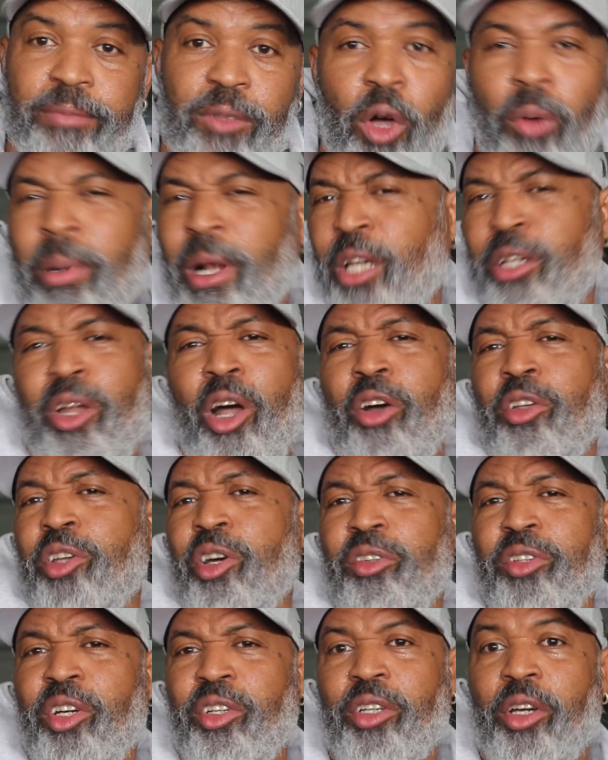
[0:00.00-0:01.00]
Nobody,
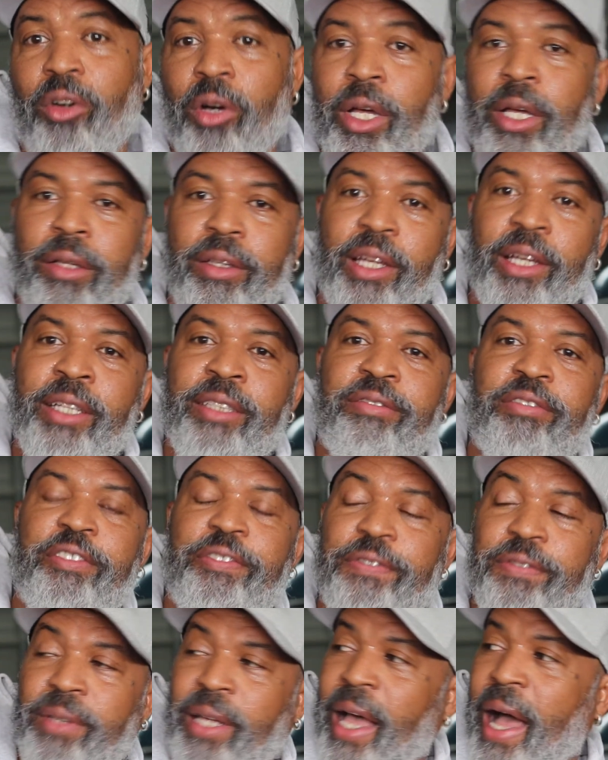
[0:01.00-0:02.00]
no.
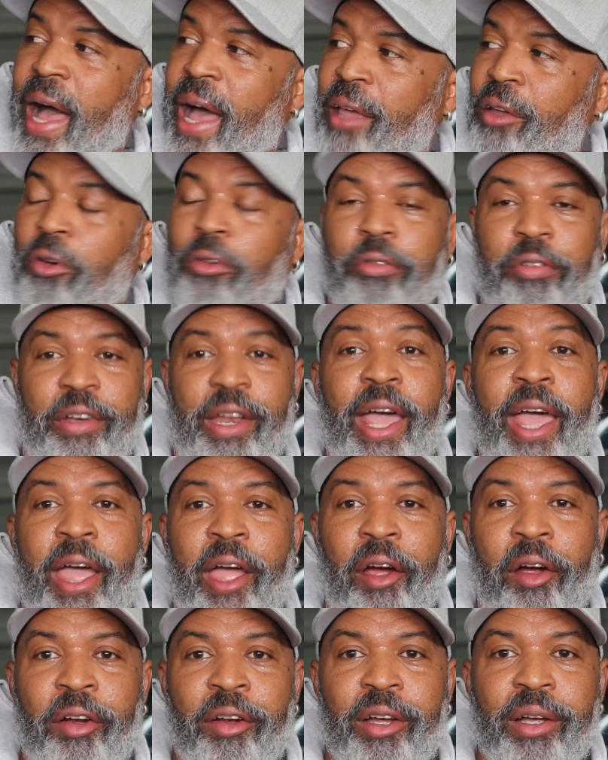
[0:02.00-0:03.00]
This guy over
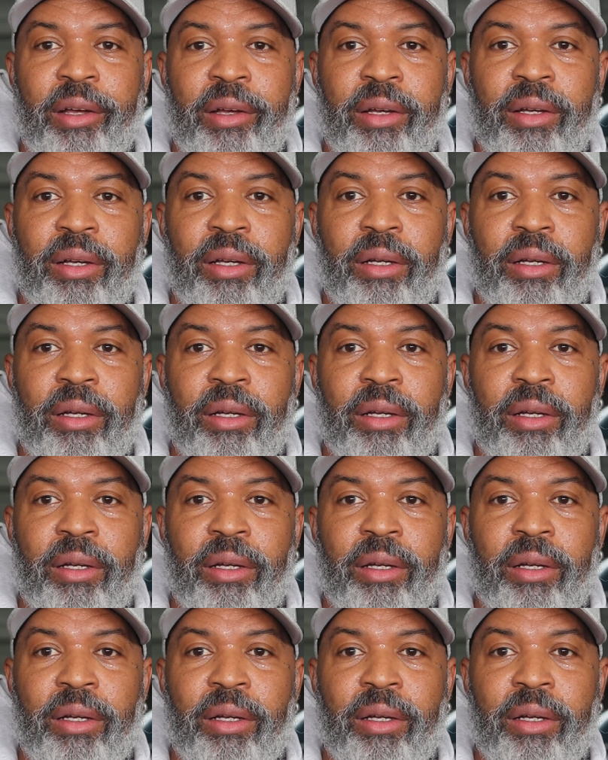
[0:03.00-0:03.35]
there,